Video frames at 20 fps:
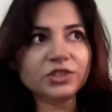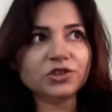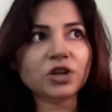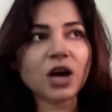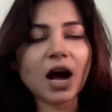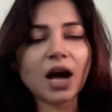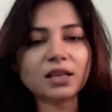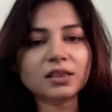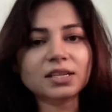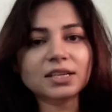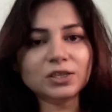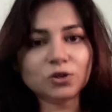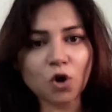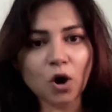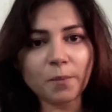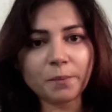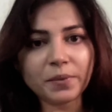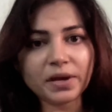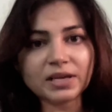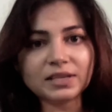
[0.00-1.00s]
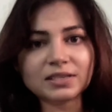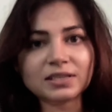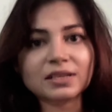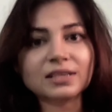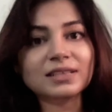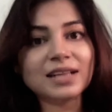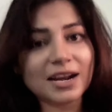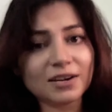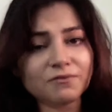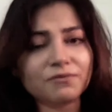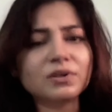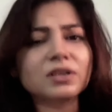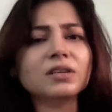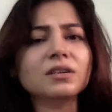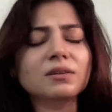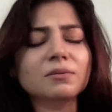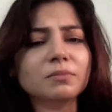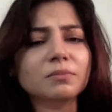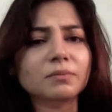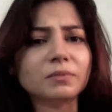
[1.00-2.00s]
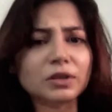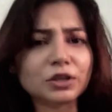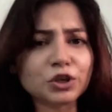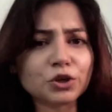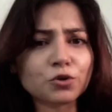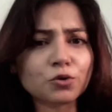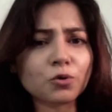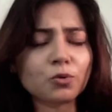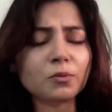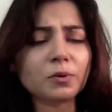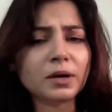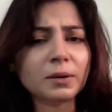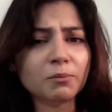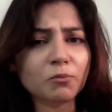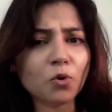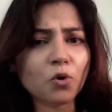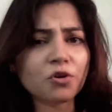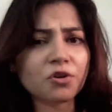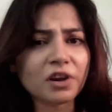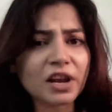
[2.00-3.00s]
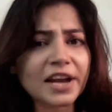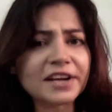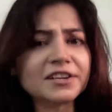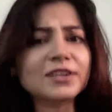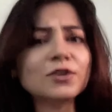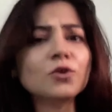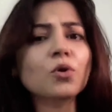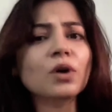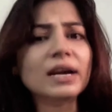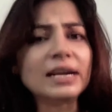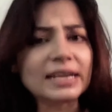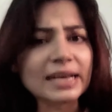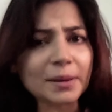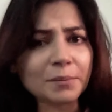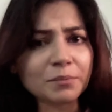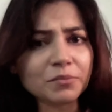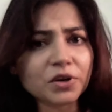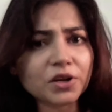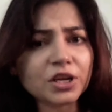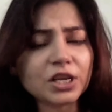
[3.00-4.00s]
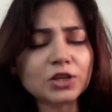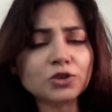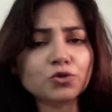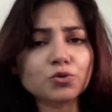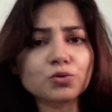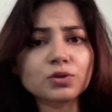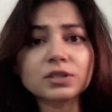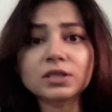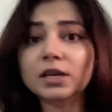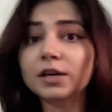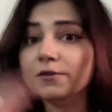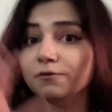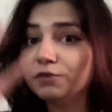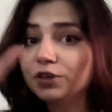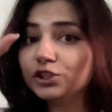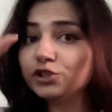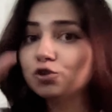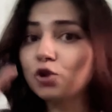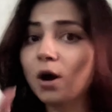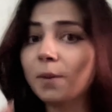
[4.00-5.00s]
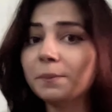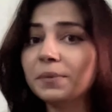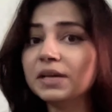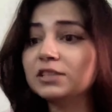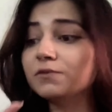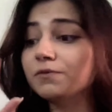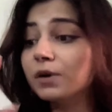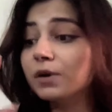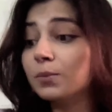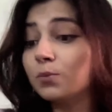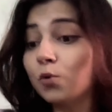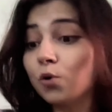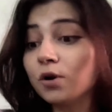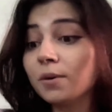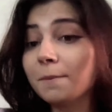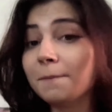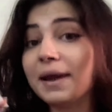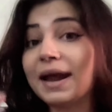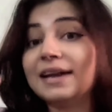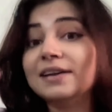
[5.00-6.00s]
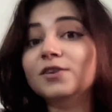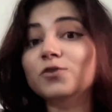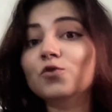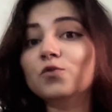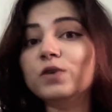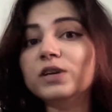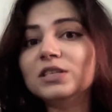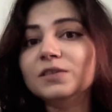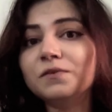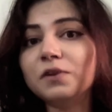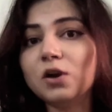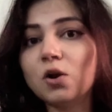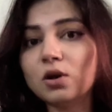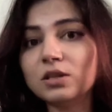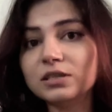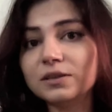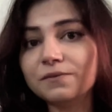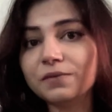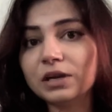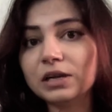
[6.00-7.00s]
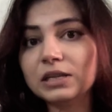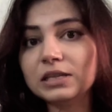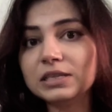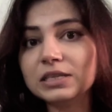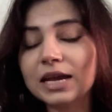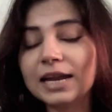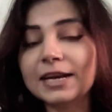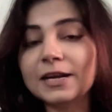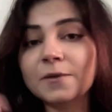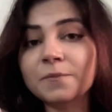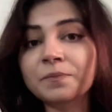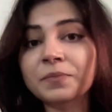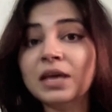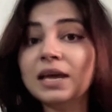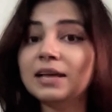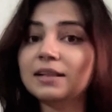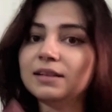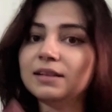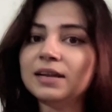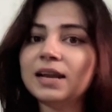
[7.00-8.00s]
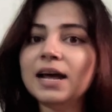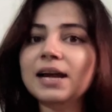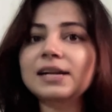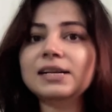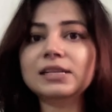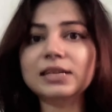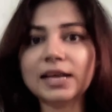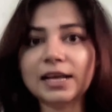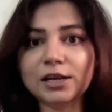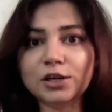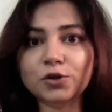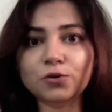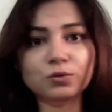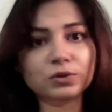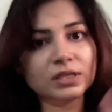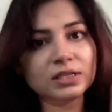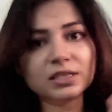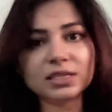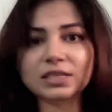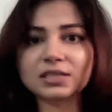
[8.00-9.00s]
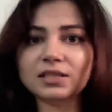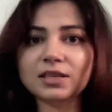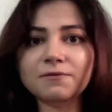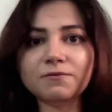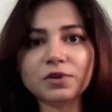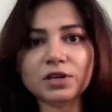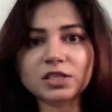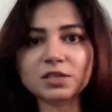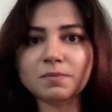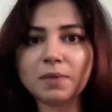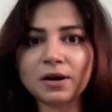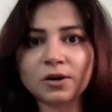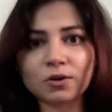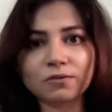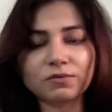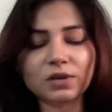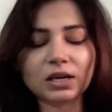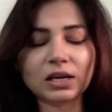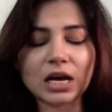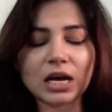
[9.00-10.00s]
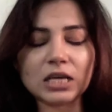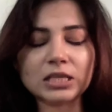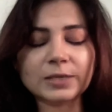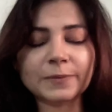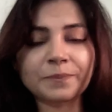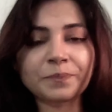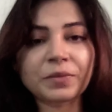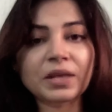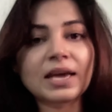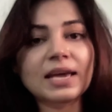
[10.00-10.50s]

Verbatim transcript: which are the topics that were, you know, more related to contemporary issues, which topics were more bent towards philosophical side. Then I will tell you, this is the first part of the class.